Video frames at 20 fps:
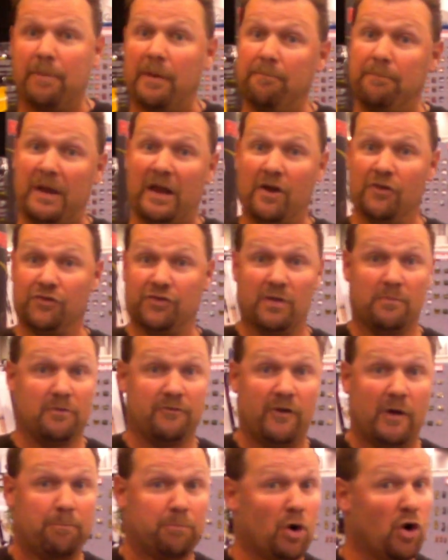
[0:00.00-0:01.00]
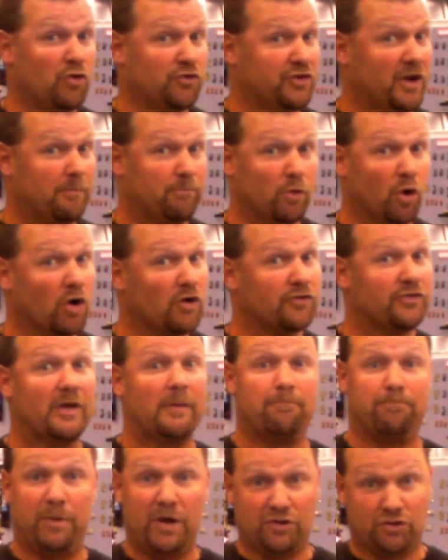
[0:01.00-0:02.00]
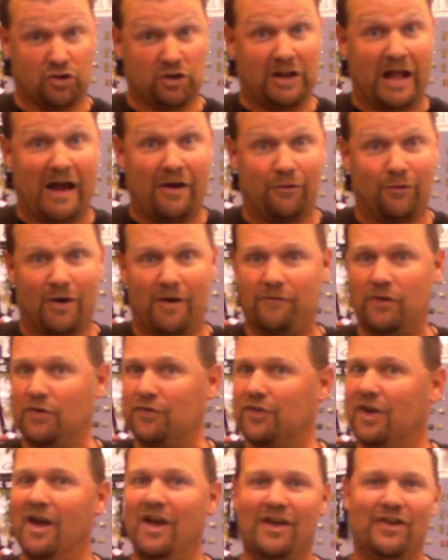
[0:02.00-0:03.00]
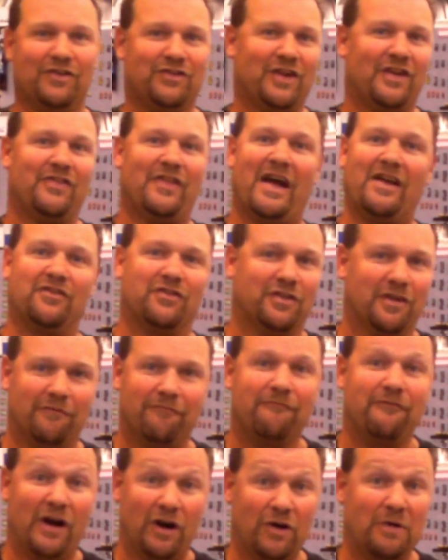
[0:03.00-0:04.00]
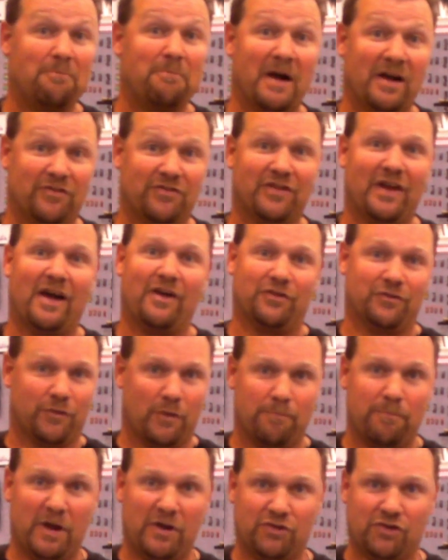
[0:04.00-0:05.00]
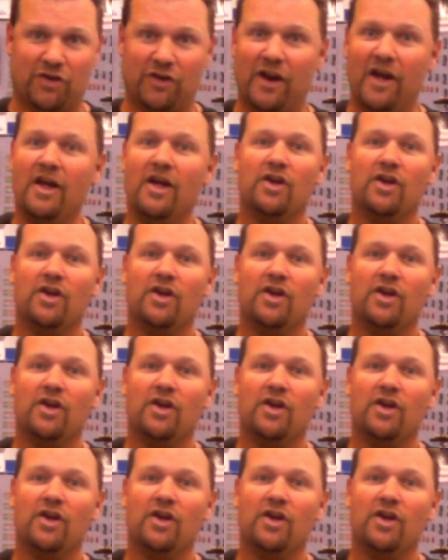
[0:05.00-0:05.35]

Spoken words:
but because some of our pros up north that pitch a lot in rivers said that's the very best size for pitching.